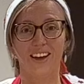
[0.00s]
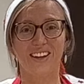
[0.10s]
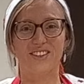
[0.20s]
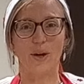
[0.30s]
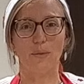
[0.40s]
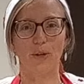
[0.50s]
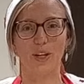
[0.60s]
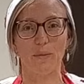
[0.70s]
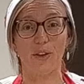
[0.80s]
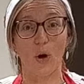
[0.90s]
So I'm
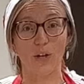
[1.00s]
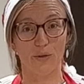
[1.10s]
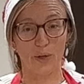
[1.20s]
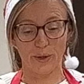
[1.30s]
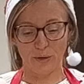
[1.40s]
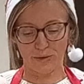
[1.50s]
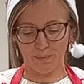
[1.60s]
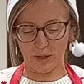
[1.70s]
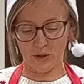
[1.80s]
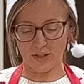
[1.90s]
cooking with olive oil
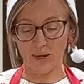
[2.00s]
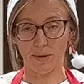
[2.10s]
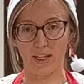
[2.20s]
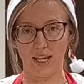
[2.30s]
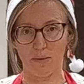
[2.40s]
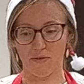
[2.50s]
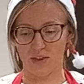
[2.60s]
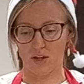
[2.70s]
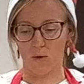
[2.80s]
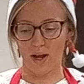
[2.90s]
because I'm going to keep
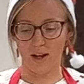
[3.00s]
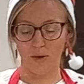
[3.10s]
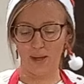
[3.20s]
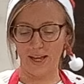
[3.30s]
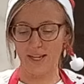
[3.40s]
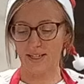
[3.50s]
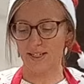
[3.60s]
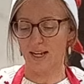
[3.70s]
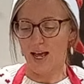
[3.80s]
everything quite low heat.